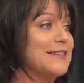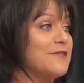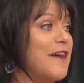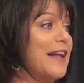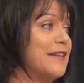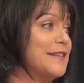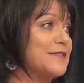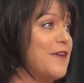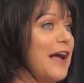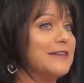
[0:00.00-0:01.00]
of fighting this
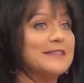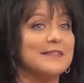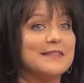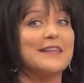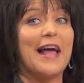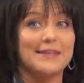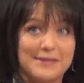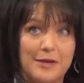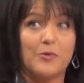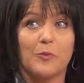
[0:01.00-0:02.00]
fight since last summer.